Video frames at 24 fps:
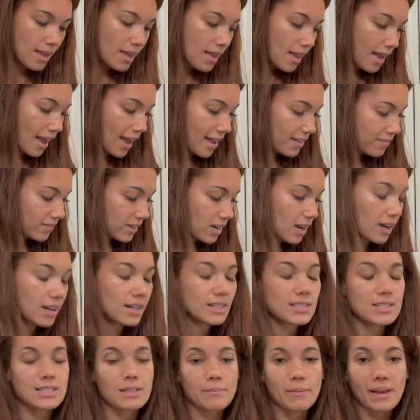I've
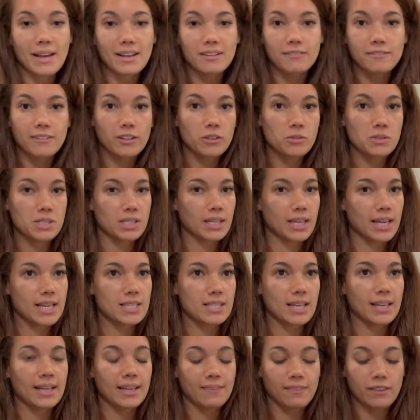got some headphones in
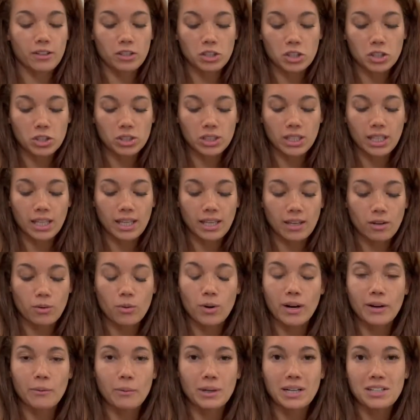case I get there early
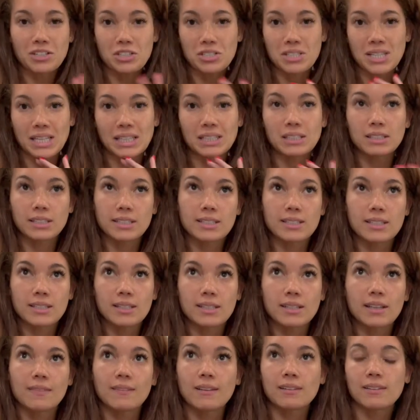or I wanna just like
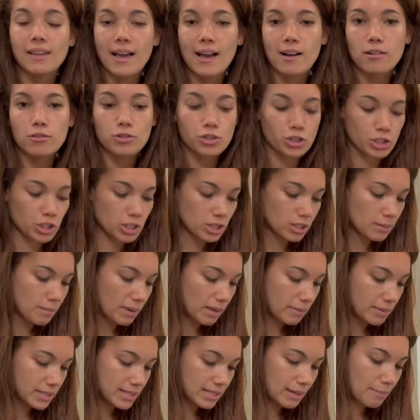listen in the lounge to
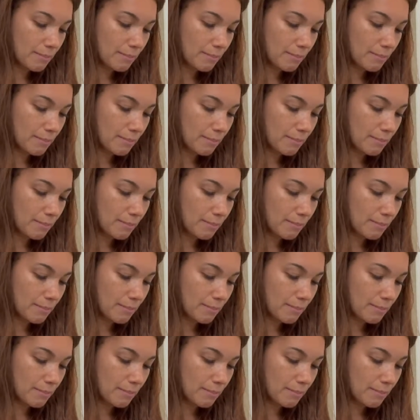maybe some